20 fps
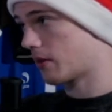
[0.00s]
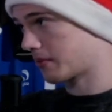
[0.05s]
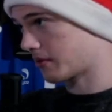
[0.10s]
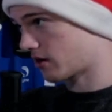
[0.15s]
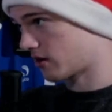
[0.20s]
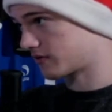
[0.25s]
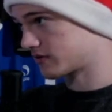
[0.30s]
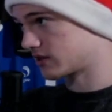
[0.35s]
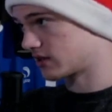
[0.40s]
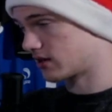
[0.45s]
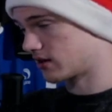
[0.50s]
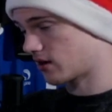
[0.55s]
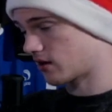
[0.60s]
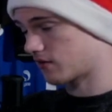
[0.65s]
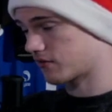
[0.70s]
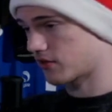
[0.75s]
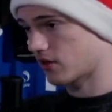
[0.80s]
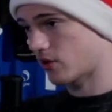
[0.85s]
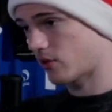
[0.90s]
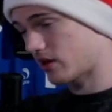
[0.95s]
often enough
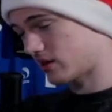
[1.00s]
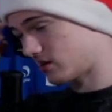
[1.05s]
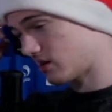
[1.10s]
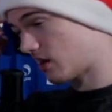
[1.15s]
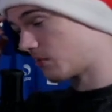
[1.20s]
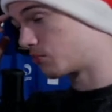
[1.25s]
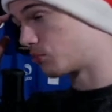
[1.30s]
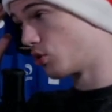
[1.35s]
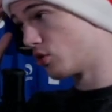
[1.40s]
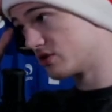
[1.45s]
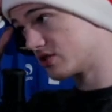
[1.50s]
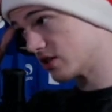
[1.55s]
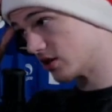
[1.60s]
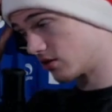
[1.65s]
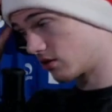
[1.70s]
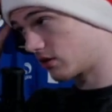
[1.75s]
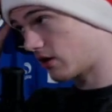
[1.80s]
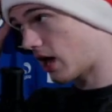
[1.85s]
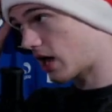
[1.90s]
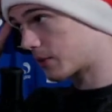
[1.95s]
though. And Bruce is under a lot of